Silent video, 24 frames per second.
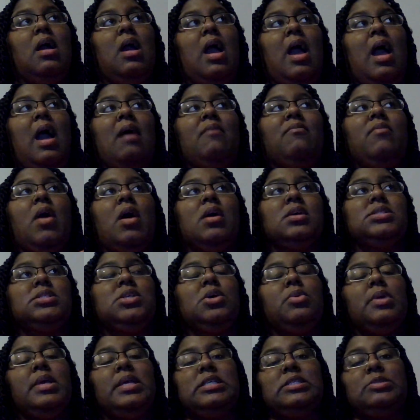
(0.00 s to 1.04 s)
I've
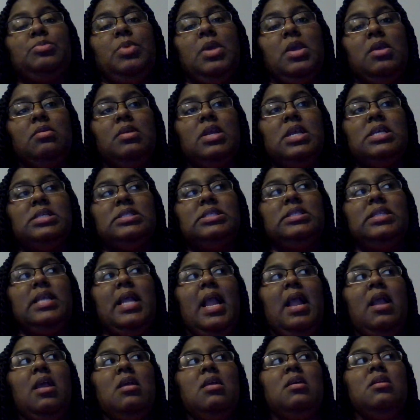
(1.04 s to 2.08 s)
also experienced
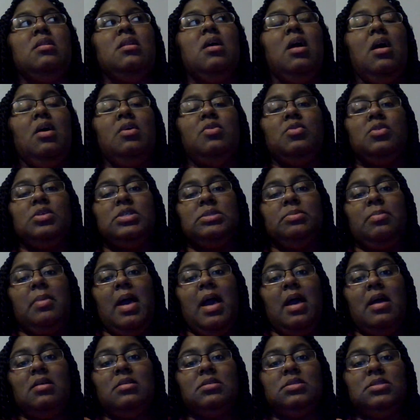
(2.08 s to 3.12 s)
that in other
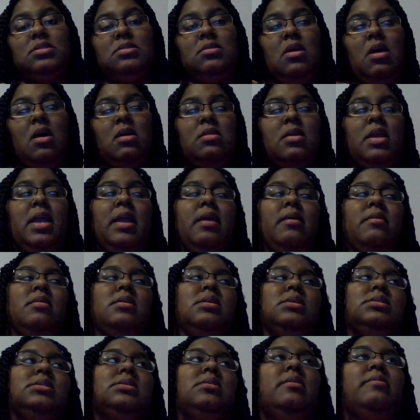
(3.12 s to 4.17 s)
spots, other
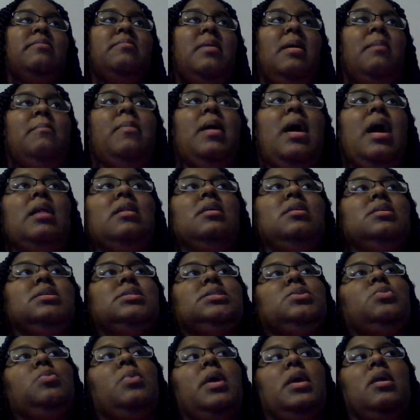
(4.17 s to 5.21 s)
areas of my body
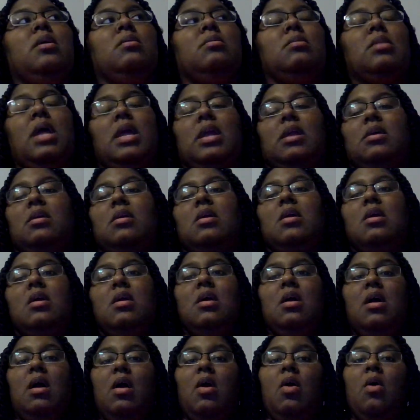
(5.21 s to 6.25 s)
as well, like
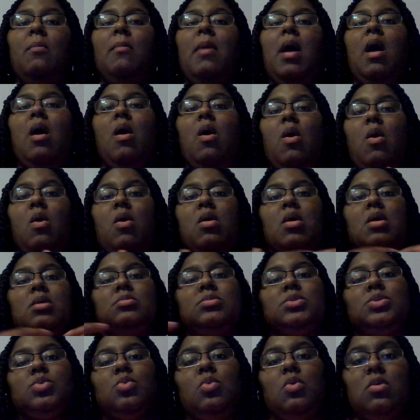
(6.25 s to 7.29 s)
on my
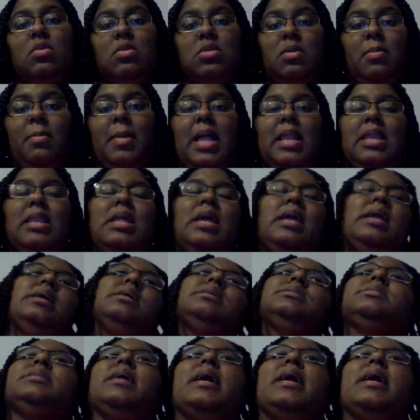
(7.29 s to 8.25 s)
arms or in my legs.